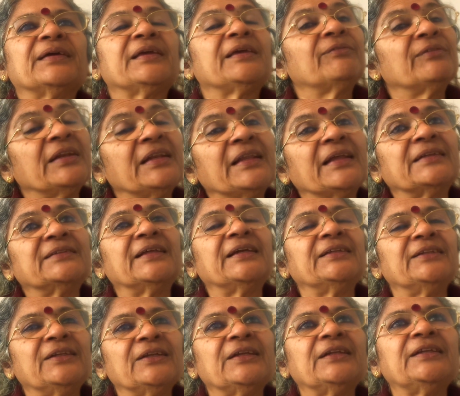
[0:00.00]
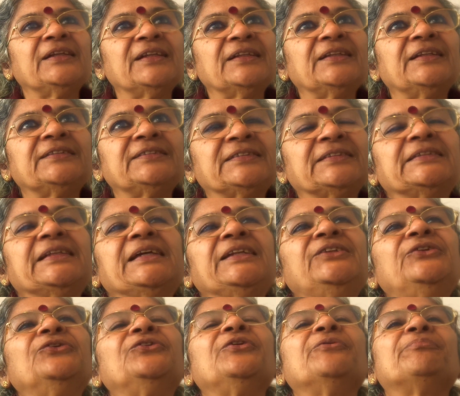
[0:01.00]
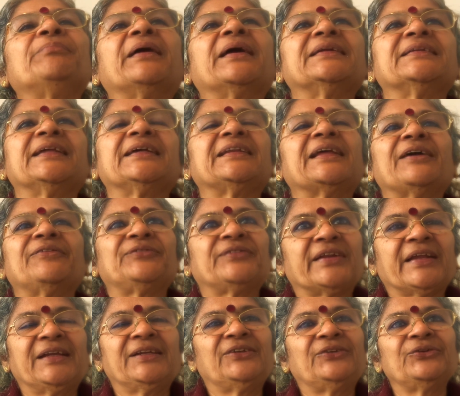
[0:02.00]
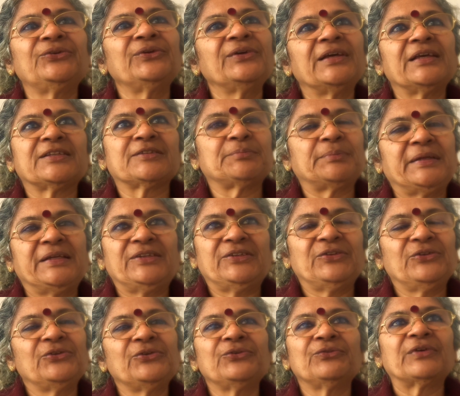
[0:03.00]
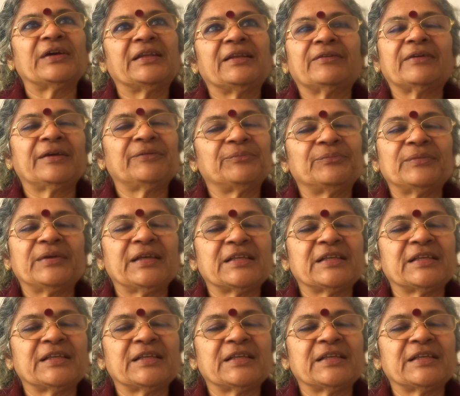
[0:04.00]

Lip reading: even it's the intuitive part that I've tried to explain to you while I'm